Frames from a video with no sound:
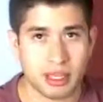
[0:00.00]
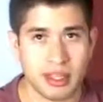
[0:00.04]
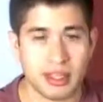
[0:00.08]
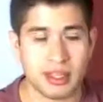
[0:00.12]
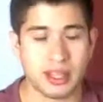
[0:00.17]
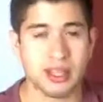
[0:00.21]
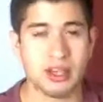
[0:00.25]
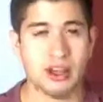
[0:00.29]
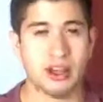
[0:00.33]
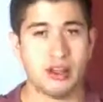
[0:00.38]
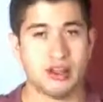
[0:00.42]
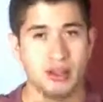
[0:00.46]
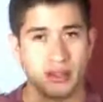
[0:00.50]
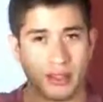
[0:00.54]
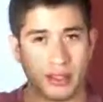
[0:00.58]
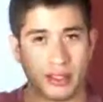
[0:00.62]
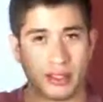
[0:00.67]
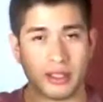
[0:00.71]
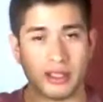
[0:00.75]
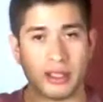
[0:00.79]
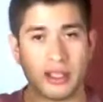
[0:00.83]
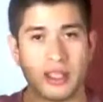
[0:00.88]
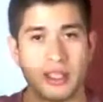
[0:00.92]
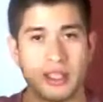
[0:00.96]
and then
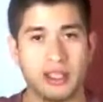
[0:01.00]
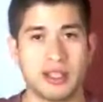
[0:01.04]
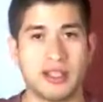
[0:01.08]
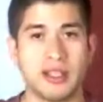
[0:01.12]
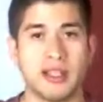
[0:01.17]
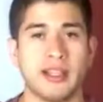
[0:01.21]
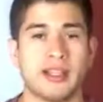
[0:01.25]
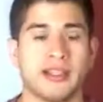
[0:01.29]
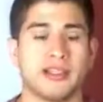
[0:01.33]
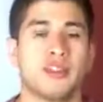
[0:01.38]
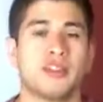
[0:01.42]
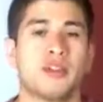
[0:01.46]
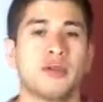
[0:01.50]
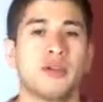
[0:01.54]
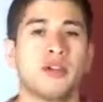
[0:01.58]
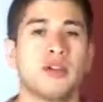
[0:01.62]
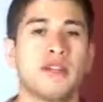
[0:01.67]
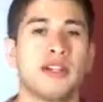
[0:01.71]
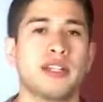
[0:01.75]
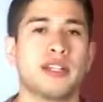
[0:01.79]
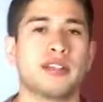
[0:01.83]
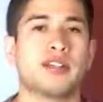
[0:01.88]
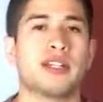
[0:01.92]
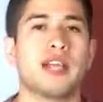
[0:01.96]
it clicks. It's more
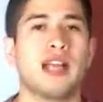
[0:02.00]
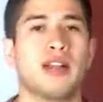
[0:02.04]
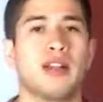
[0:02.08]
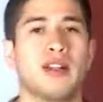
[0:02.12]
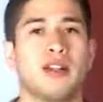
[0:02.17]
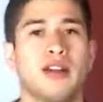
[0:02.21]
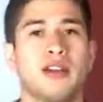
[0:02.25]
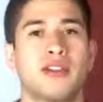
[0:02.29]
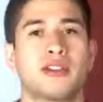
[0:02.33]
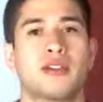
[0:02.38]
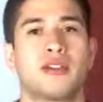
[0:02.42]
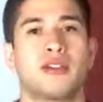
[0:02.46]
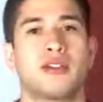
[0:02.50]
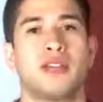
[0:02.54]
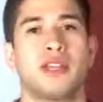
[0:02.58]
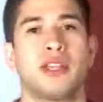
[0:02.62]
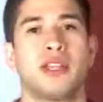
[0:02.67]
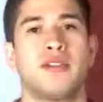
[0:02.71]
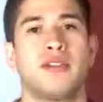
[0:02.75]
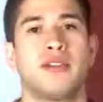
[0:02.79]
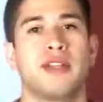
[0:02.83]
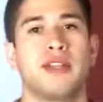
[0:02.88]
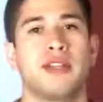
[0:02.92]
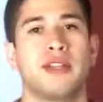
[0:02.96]
of like a psychological
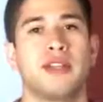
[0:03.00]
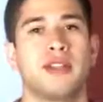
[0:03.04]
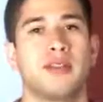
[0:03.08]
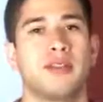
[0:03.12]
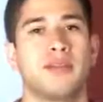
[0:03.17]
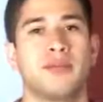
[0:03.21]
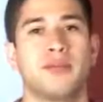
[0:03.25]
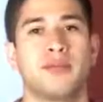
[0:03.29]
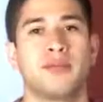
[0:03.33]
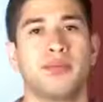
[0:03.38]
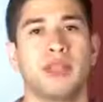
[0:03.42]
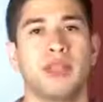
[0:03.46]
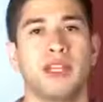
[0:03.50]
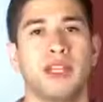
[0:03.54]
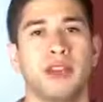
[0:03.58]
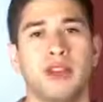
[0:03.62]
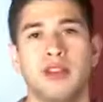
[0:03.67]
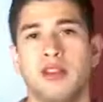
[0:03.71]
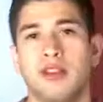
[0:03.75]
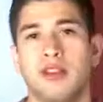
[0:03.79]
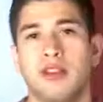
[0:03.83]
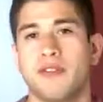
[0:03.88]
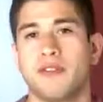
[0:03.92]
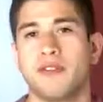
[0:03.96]
thing, if anything, eh,
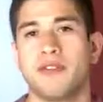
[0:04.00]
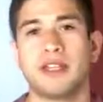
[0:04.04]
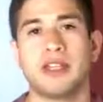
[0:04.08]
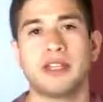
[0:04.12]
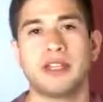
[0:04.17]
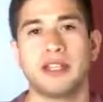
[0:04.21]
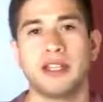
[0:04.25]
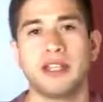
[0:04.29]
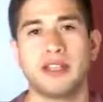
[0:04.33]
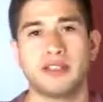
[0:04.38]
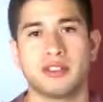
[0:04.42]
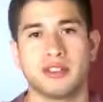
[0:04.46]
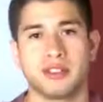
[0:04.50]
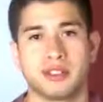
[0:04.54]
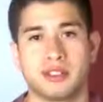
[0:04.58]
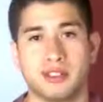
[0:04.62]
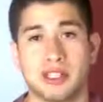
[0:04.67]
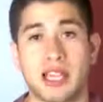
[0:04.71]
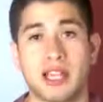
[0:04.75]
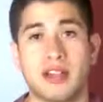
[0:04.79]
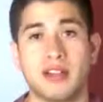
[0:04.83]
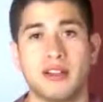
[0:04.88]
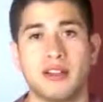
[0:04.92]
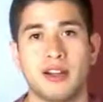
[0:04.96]
if nothing else, it's
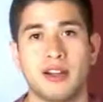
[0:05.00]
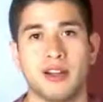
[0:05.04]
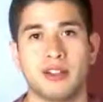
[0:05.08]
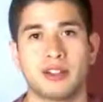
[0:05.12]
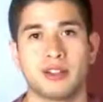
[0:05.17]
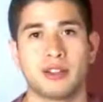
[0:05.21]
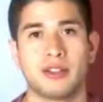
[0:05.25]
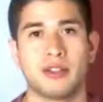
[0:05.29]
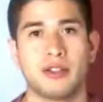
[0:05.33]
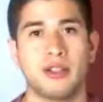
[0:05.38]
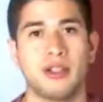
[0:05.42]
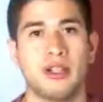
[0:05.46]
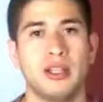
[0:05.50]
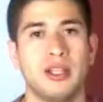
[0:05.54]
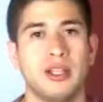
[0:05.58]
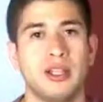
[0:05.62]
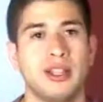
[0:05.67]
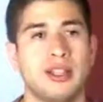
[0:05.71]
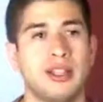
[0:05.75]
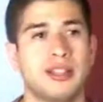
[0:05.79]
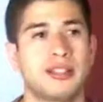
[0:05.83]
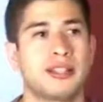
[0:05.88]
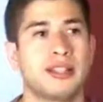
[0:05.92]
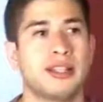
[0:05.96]
psychological.
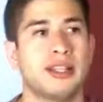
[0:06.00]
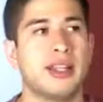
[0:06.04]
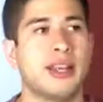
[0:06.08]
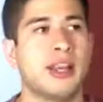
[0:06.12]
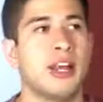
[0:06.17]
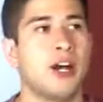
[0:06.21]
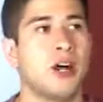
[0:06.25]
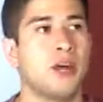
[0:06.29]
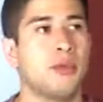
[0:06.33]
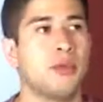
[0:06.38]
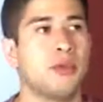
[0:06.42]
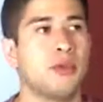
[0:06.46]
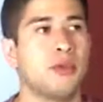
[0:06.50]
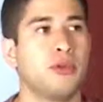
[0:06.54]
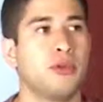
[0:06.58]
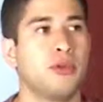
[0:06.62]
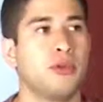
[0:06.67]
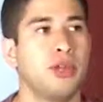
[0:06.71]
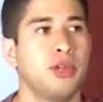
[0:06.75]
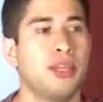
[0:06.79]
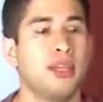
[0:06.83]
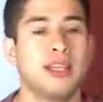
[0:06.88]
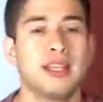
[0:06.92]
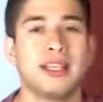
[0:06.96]
It's going to help
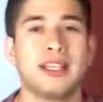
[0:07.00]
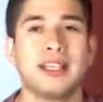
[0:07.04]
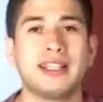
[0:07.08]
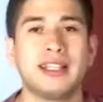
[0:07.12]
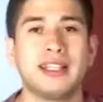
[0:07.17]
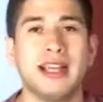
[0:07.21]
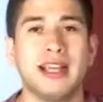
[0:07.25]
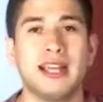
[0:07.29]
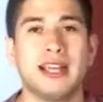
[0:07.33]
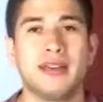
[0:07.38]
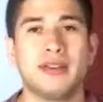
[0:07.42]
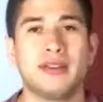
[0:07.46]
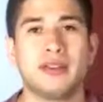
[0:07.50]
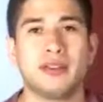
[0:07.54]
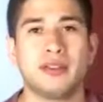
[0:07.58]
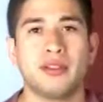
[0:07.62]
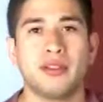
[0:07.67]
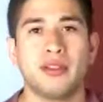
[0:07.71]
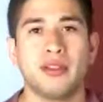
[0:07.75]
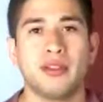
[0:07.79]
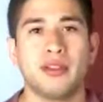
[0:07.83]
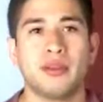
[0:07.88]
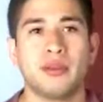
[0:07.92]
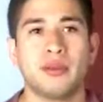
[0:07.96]
you get that
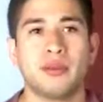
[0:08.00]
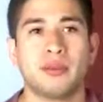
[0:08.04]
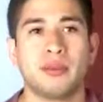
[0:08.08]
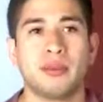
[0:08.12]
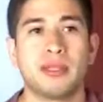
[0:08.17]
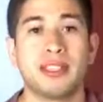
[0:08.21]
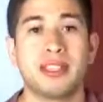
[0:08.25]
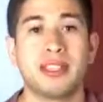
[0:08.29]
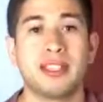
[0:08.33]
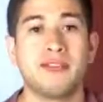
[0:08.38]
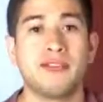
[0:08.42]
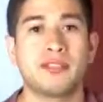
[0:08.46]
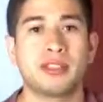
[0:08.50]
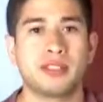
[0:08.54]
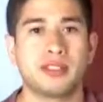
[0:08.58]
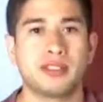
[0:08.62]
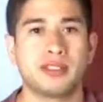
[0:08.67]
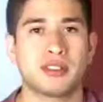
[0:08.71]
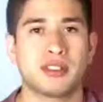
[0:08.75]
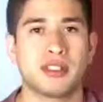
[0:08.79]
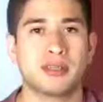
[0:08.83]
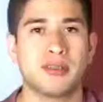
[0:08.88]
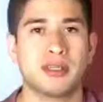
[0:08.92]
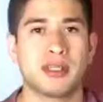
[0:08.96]
you know belief
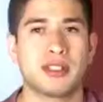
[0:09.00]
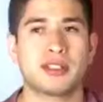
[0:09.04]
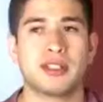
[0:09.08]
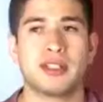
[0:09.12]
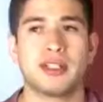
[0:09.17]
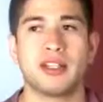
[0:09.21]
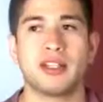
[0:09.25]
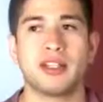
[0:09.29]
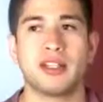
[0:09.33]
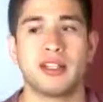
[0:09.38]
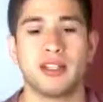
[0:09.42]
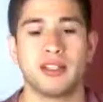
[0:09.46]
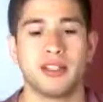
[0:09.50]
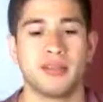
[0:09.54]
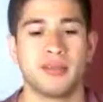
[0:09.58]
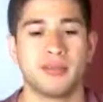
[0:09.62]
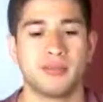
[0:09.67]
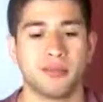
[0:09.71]
system that's going to